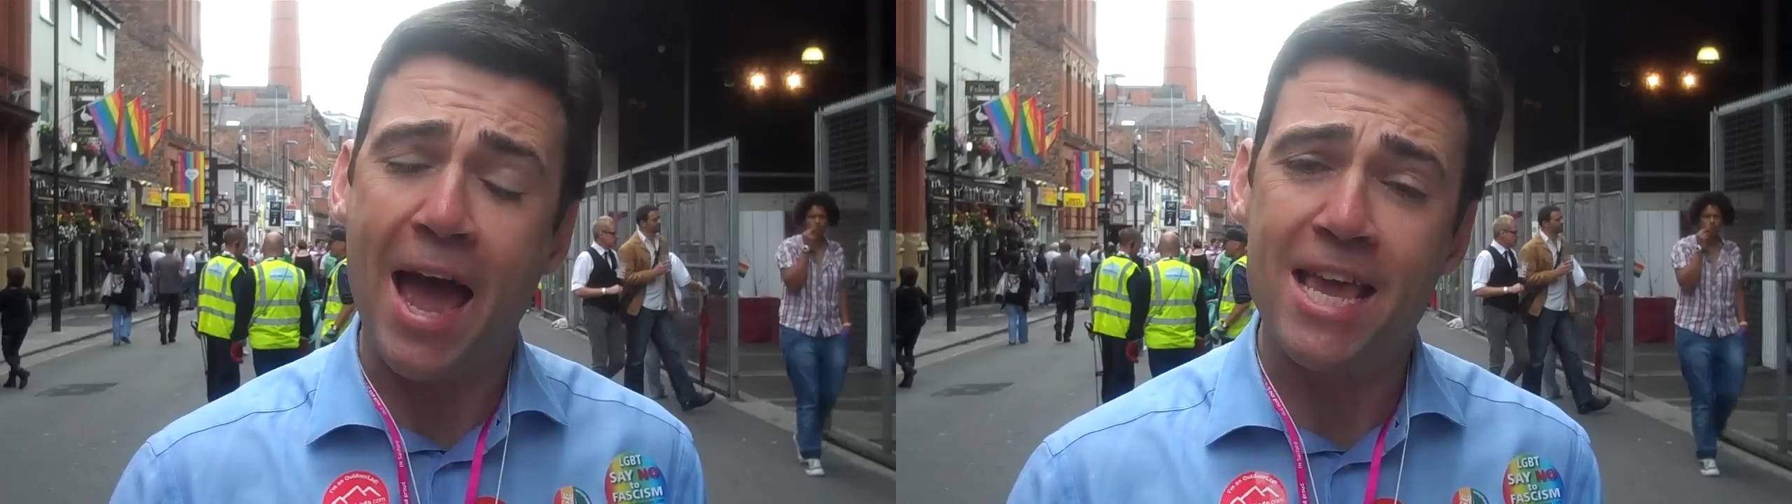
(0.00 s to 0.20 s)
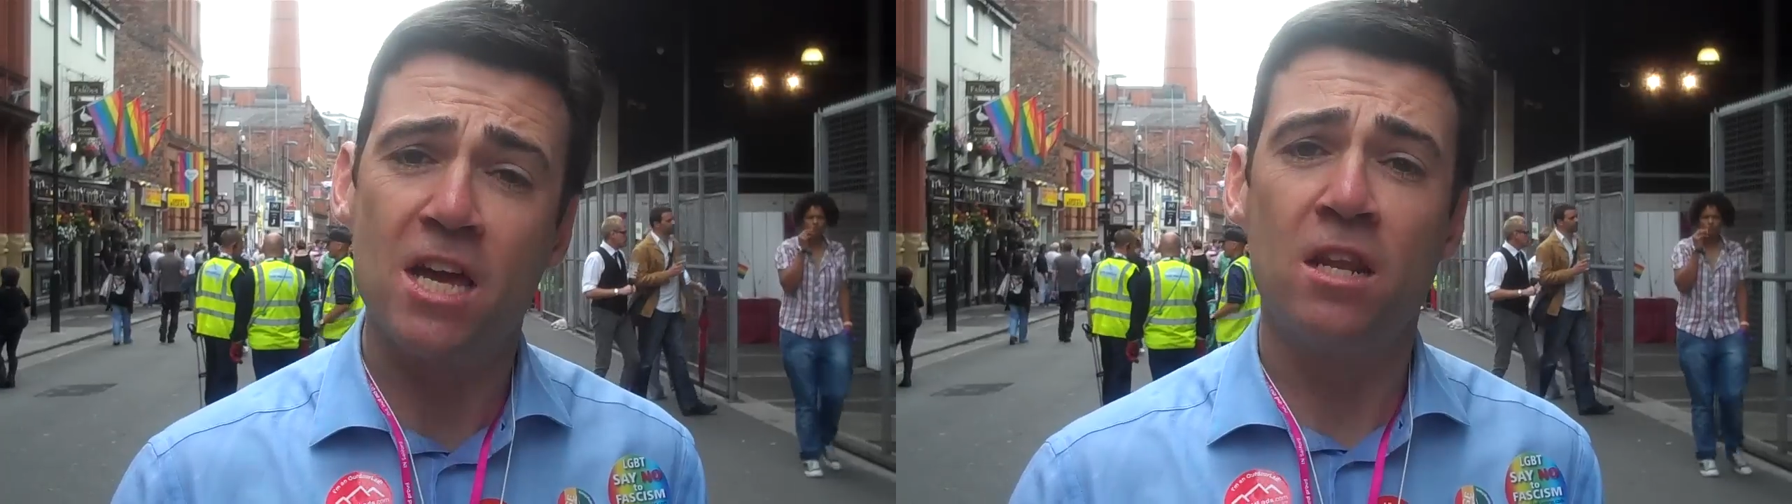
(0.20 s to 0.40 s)

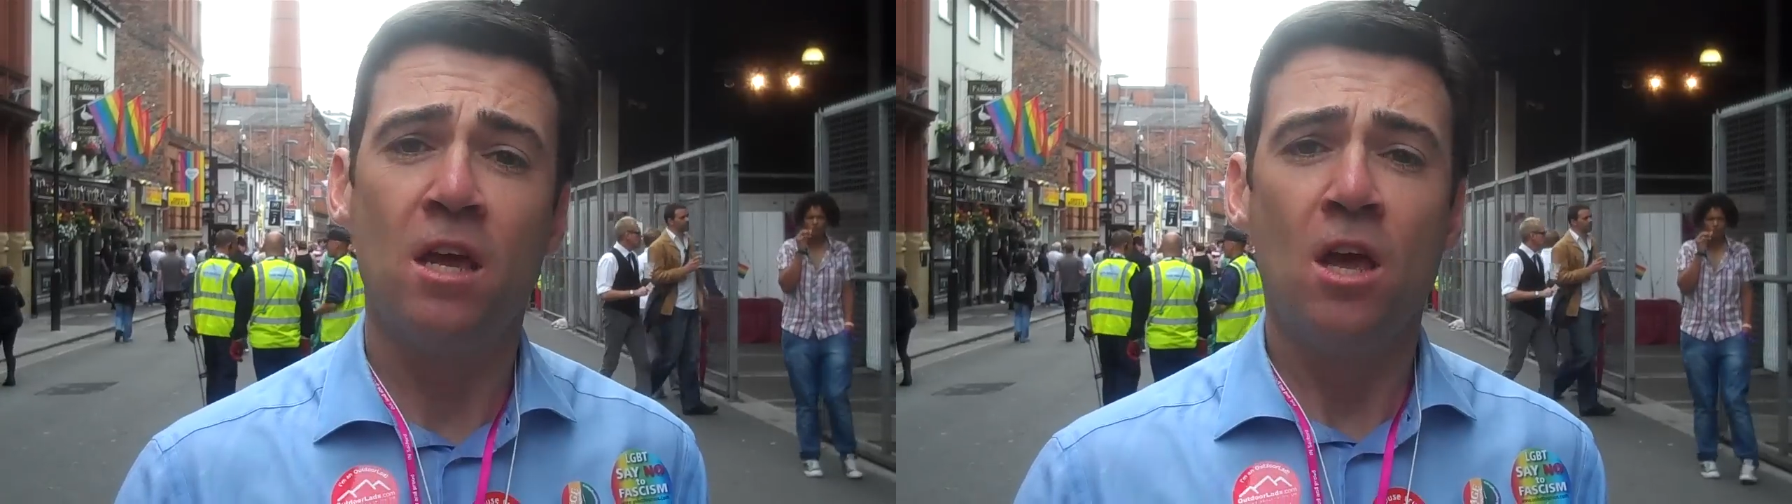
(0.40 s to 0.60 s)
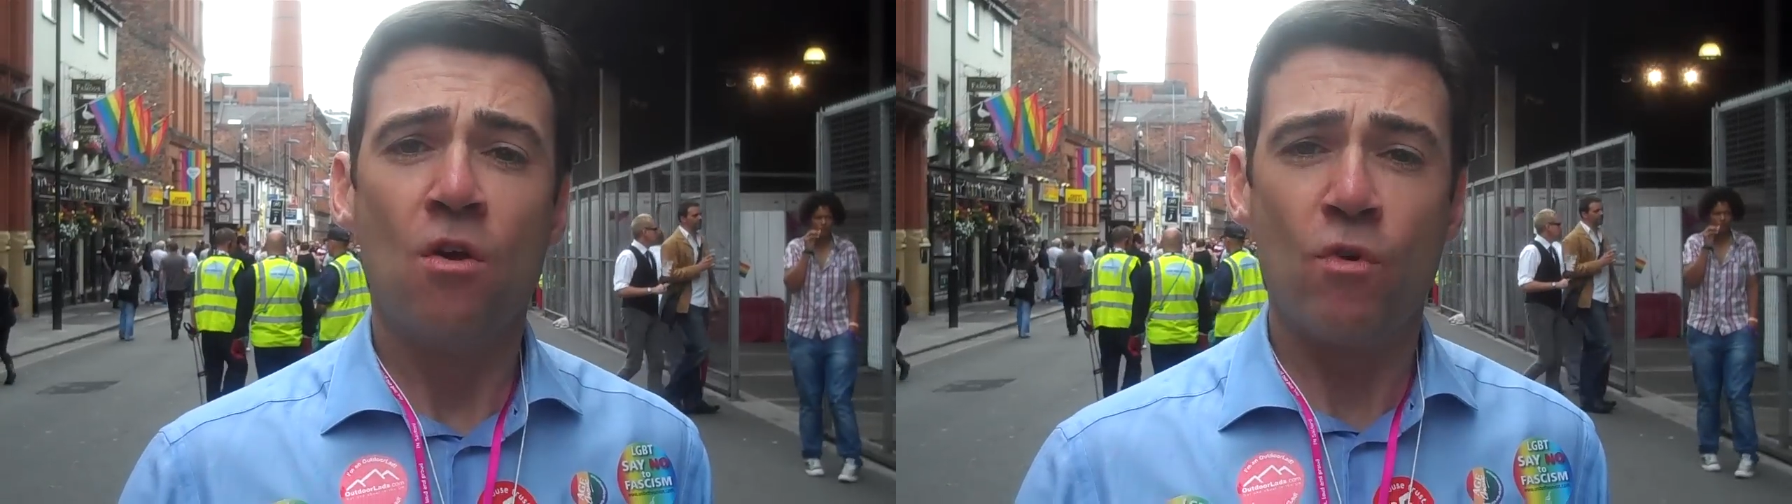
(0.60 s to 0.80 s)
I can
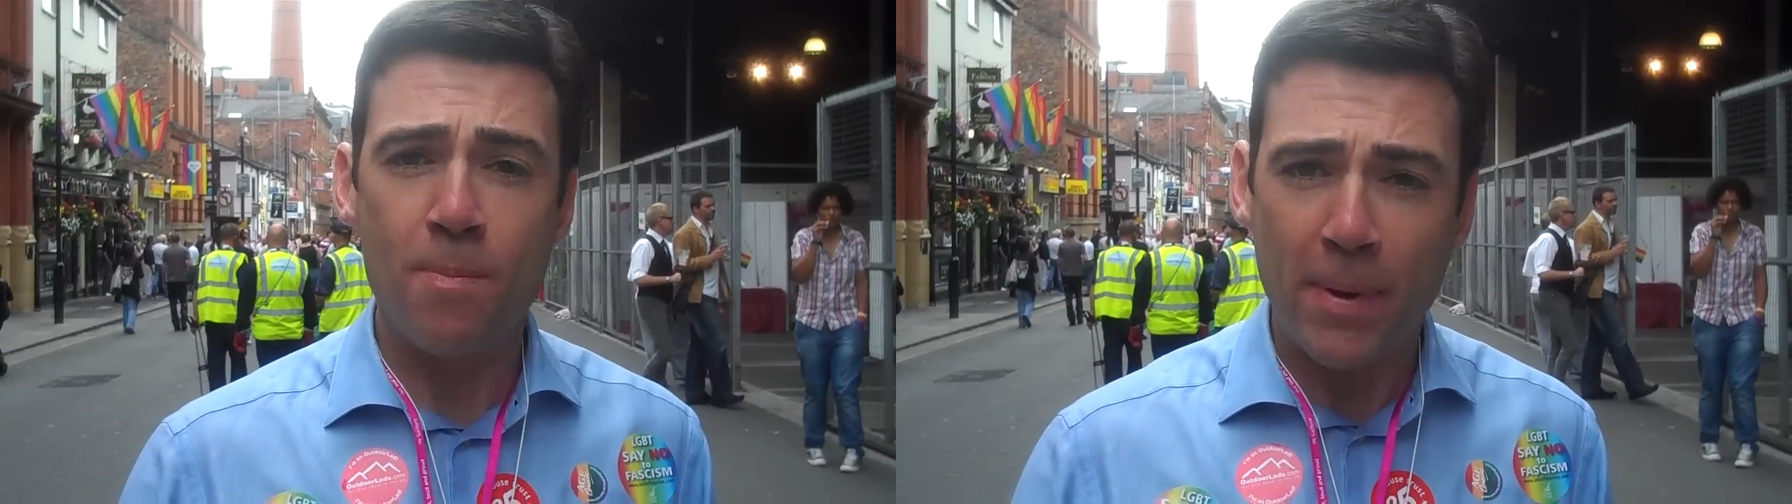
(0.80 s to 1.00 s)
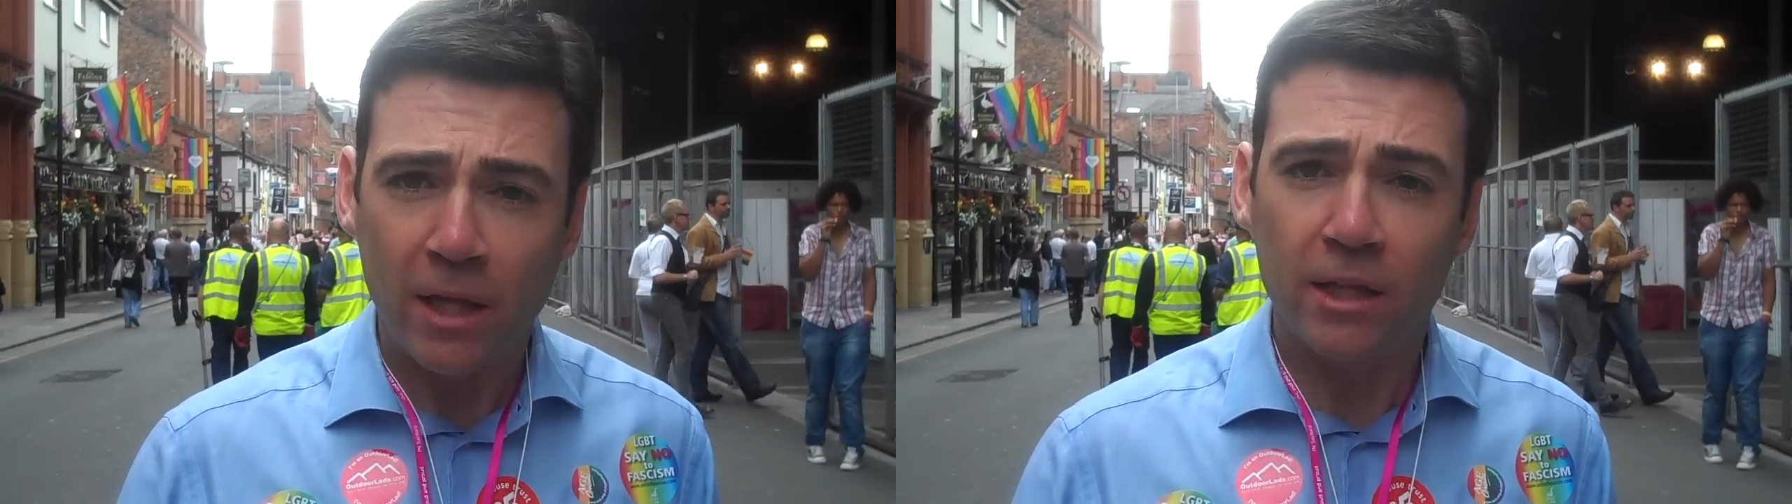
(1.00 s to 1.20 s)

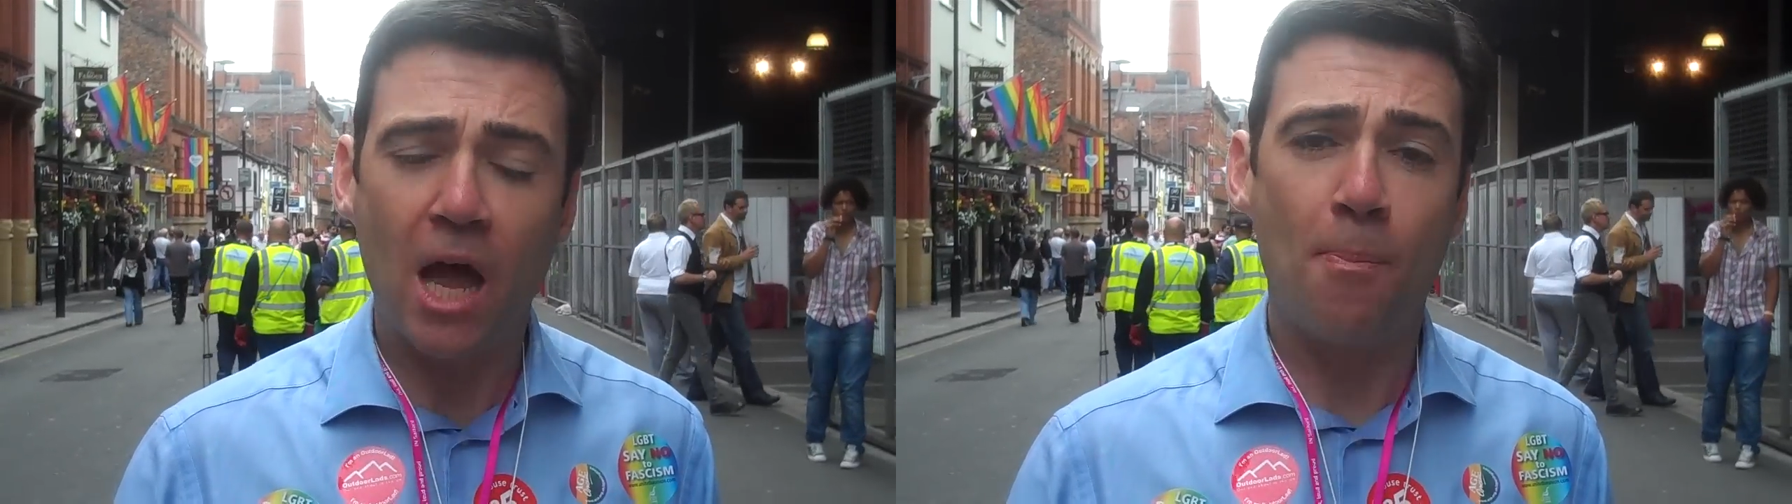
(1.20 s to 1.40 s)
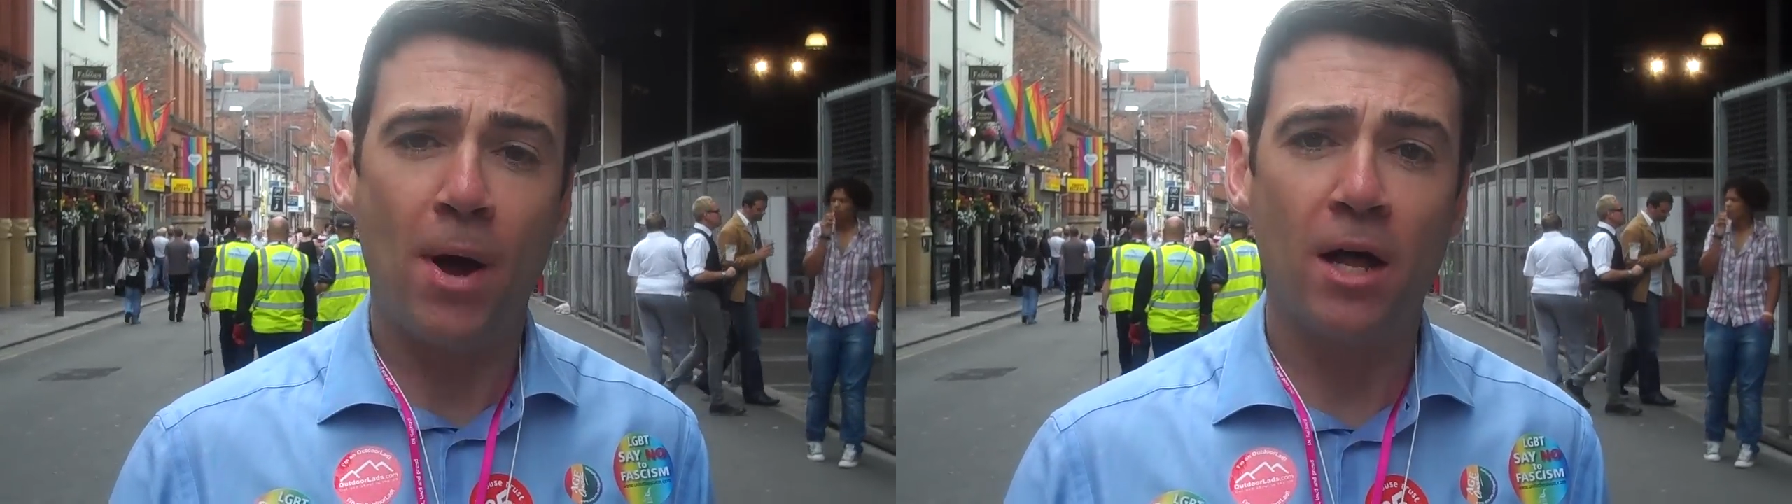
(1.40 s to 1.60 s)
rebuild
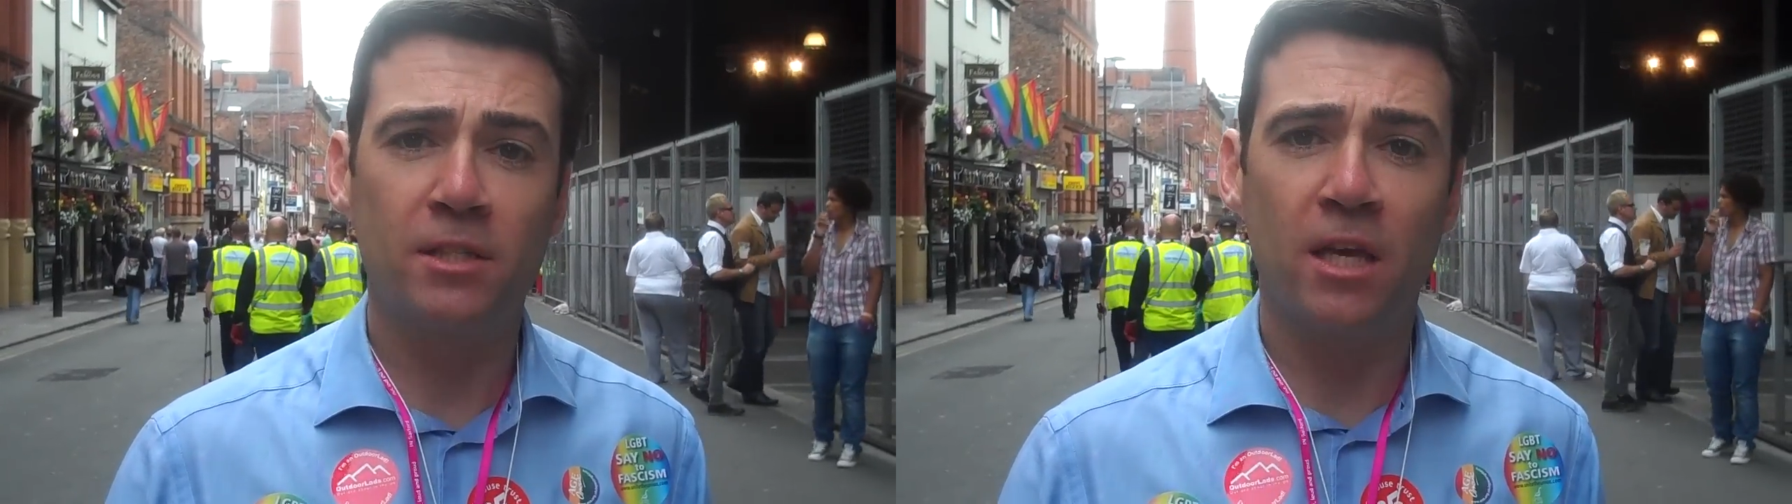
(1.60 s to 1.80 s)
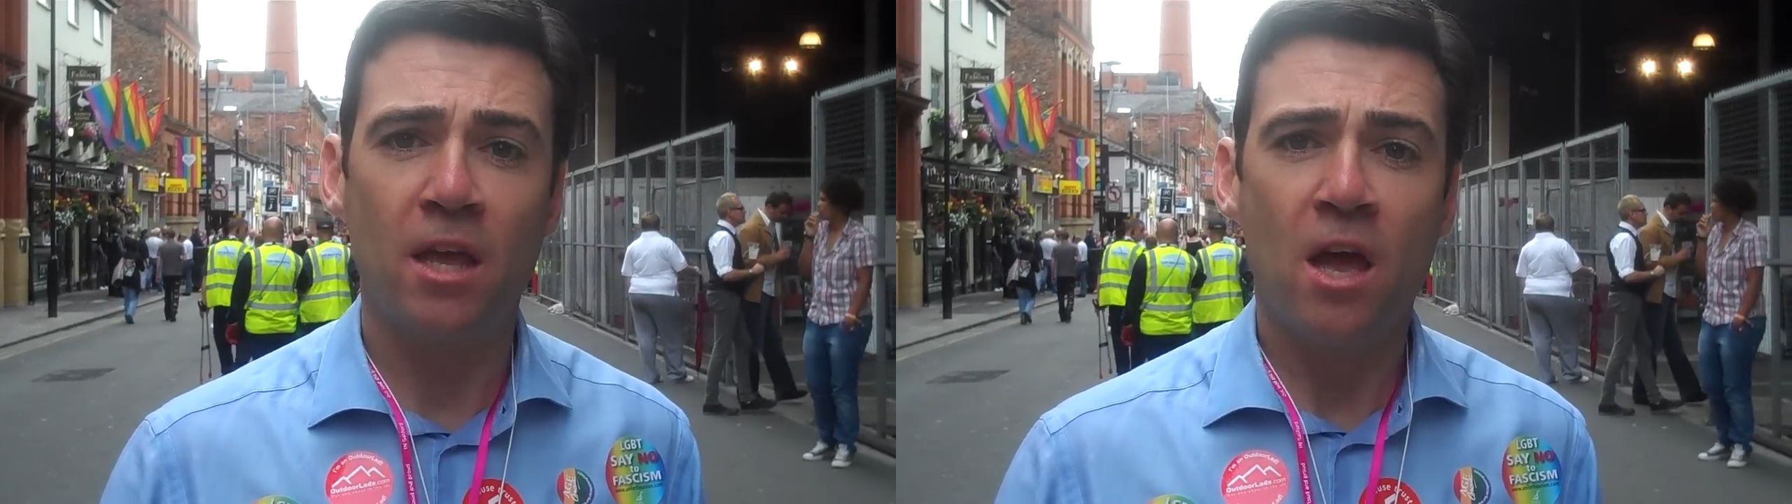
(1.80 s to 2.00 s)
our
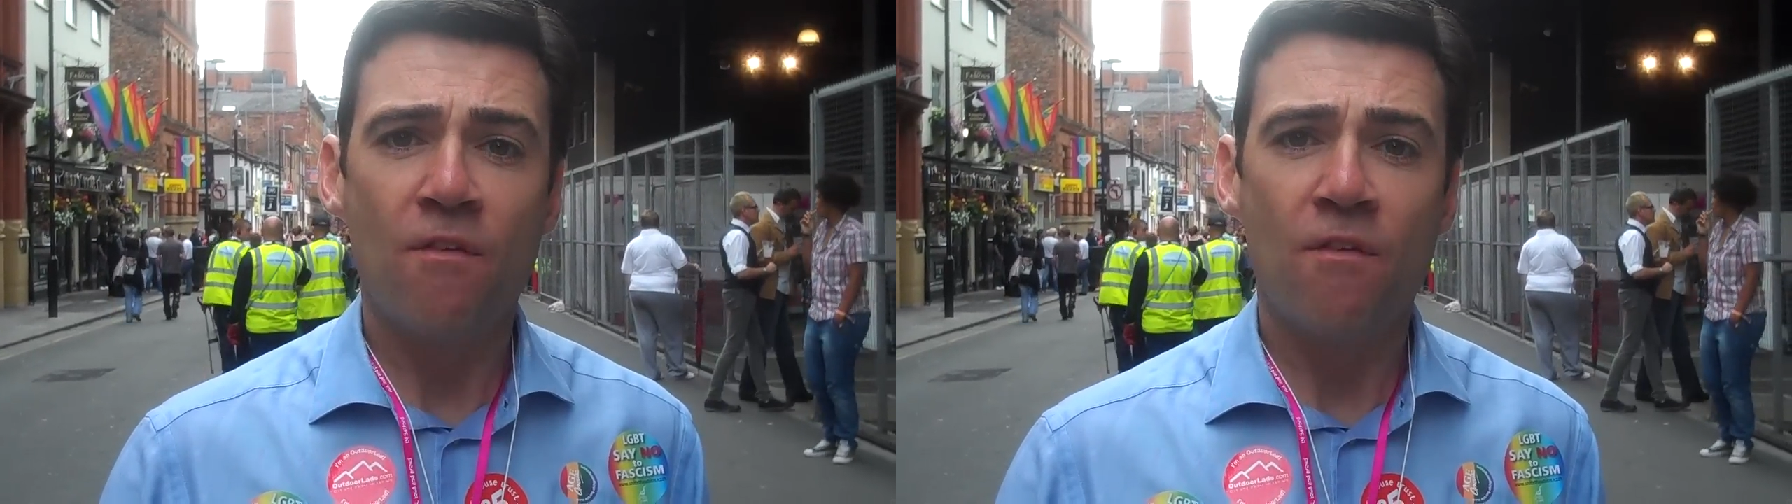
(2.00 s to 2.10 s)
party